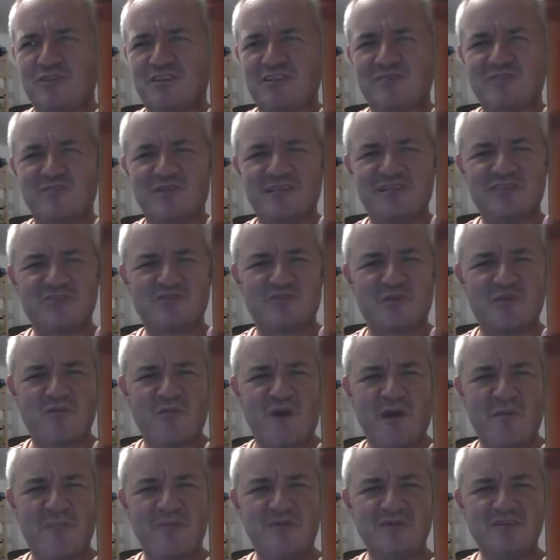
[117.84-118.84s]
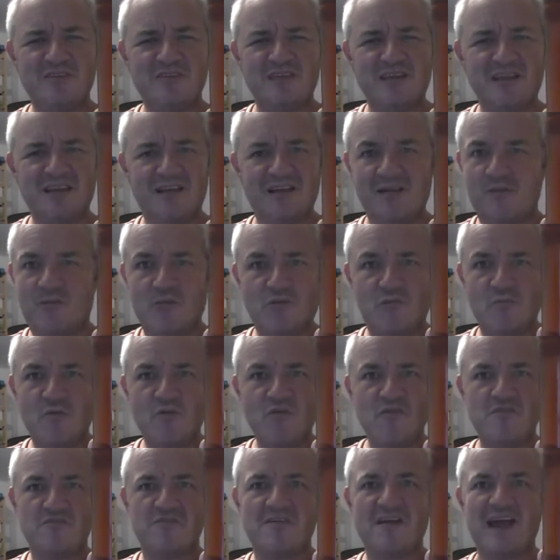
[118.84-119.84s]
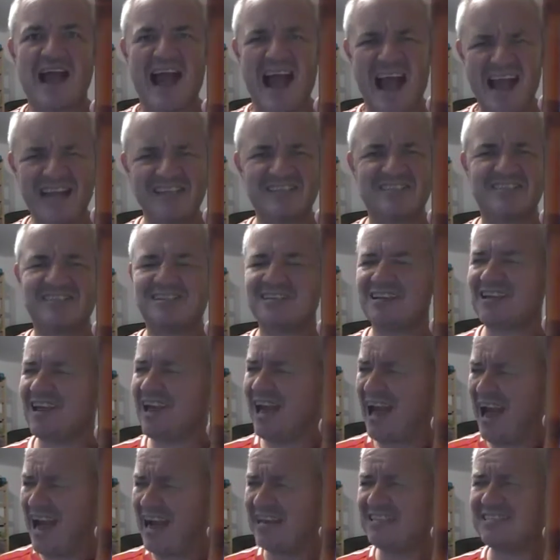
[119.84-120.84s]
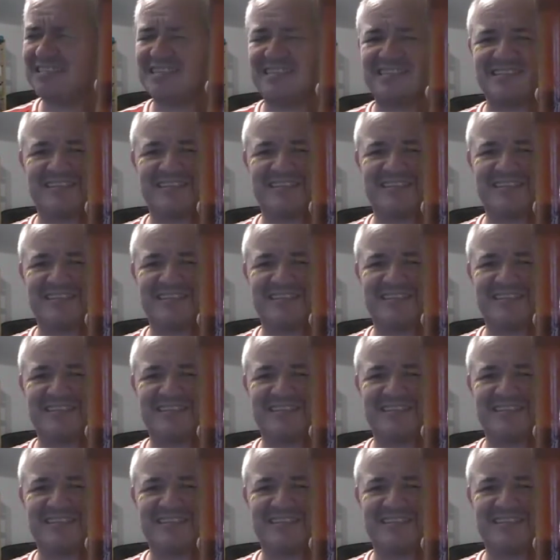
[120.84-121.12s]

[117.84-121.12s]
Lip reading: the windscreen wipers? Move, ice in